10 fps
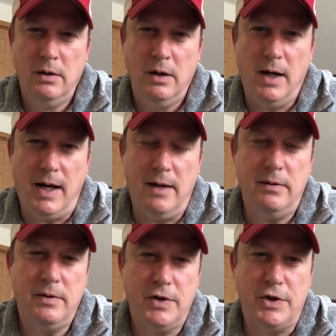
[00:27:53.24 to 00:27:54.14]

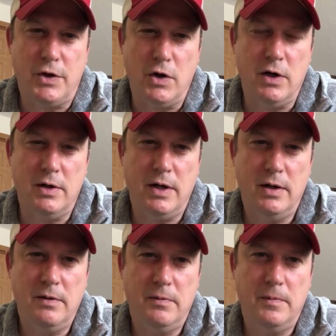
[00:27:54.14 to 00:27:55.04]
3rd
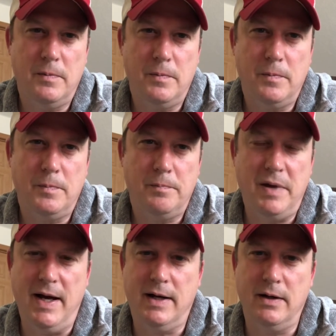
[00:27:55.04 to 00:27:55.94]

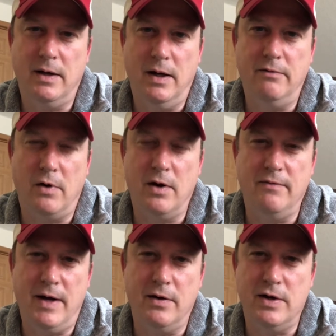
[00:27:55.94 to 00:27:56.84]
pick of our
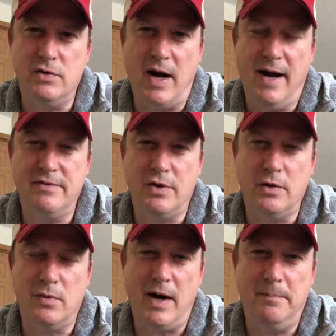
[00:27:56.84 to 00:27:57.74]
veteran draft,
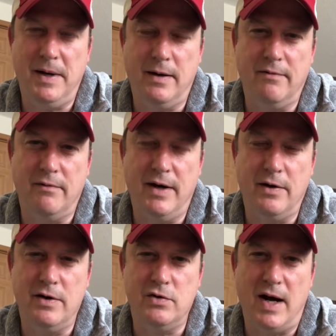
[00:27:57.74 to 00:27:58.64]
3rd round pick of our
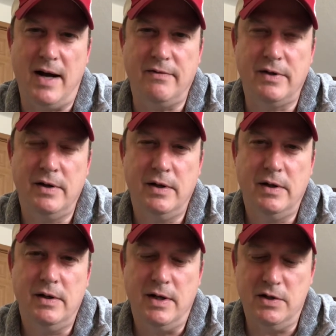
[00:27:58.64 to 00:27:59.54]
veteran draft.
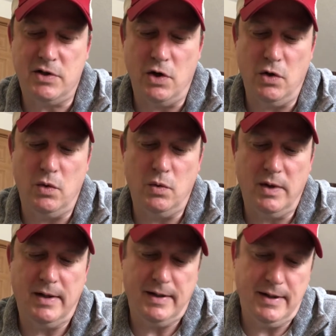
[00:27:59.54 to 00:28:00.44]
And so
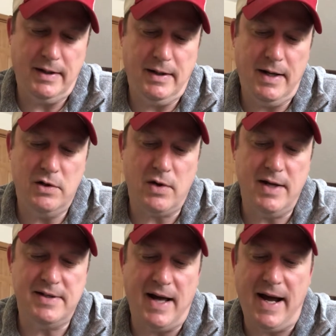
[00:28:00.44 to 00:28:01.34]
he
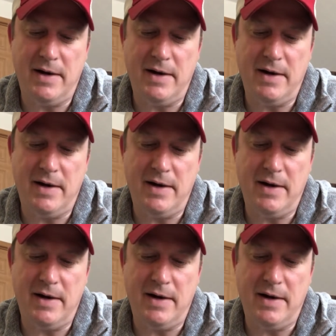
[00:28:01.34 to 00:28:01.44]
trades that